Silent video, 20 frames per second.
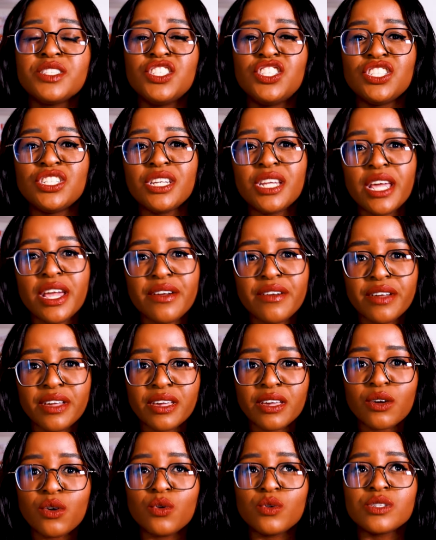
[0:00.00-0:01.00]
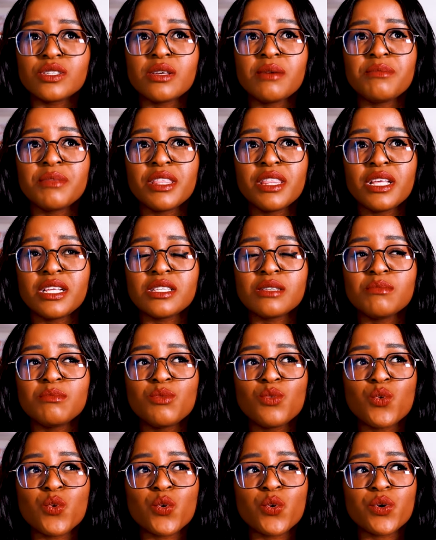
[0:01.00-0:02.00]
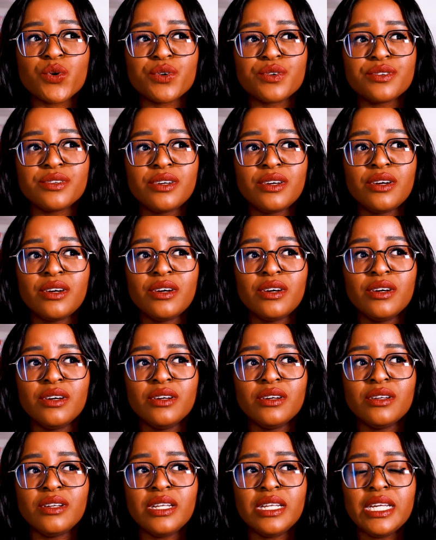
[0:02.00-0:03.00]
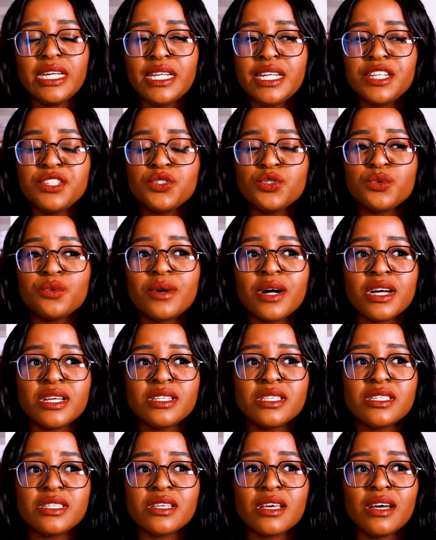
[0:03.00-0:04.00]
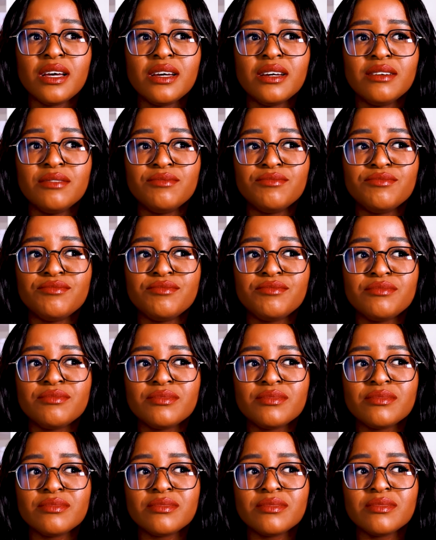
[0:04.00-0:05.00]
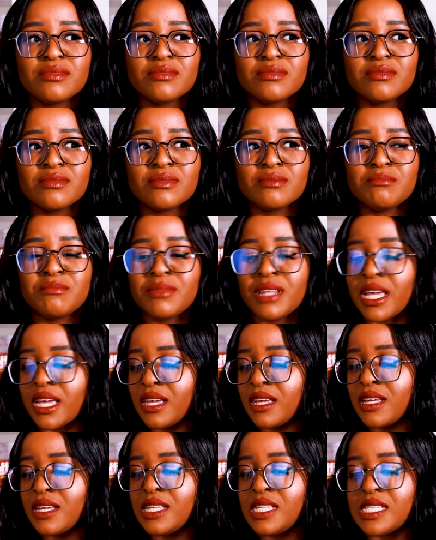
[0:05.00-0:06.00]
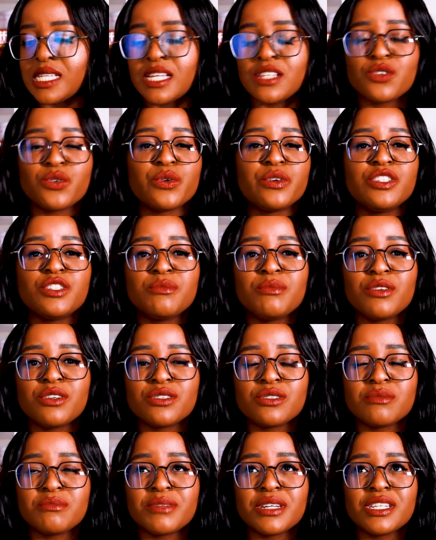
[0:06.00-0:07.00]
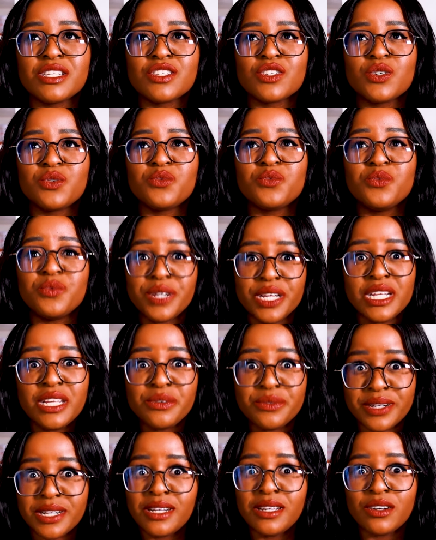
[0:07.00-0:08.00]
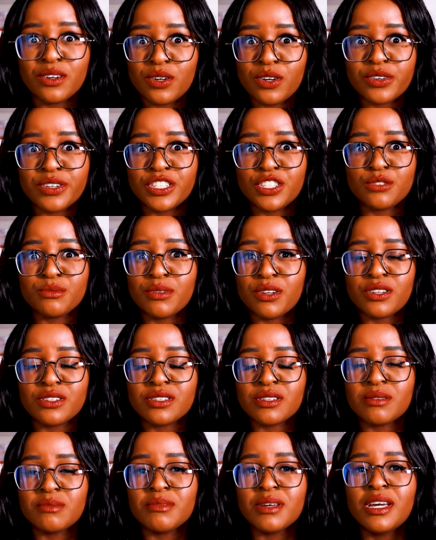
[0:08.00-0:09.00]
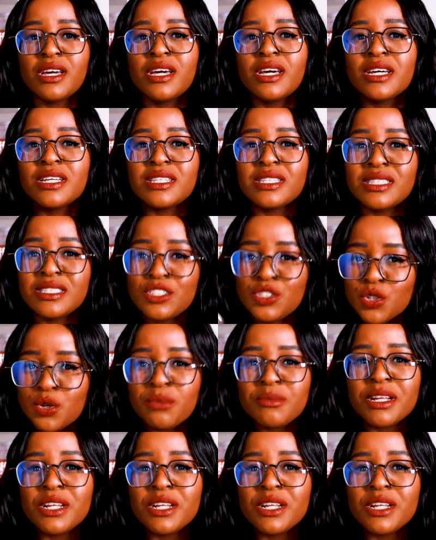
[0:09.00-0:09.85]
generic or something that's more leaning towards, like it says orange blossom, but it's not really, really orange blossom, Jo